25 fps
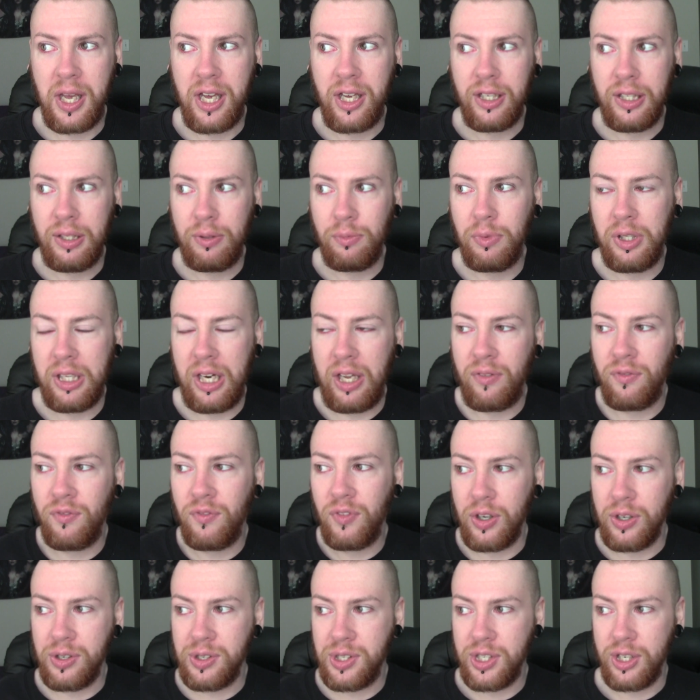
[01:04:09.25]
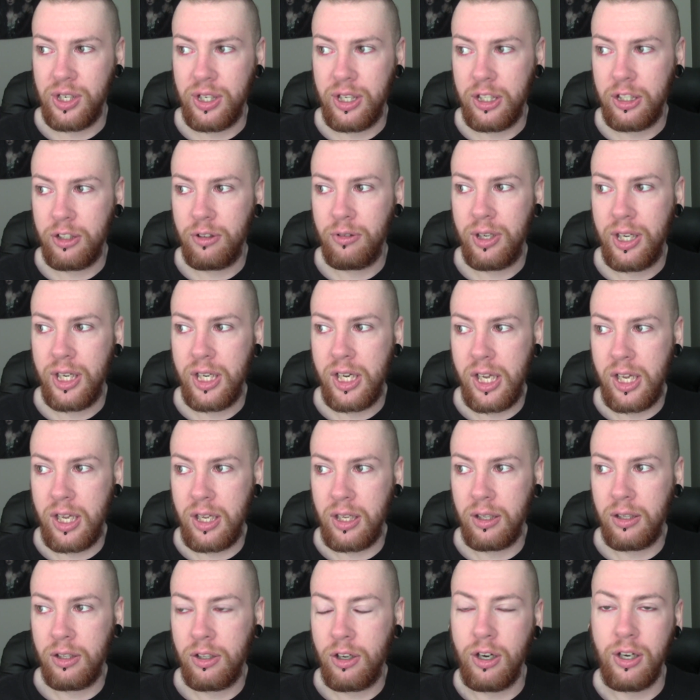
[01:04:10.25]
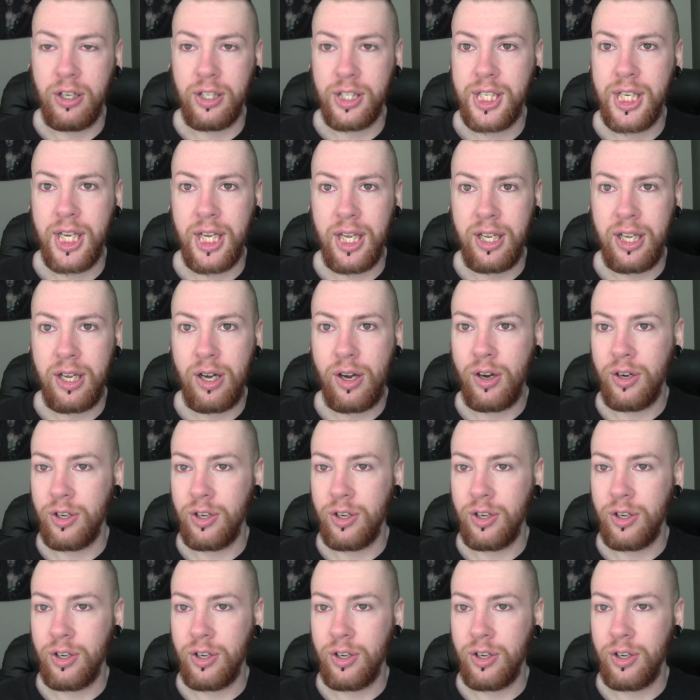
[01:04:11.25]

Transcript: palette when I first started creating content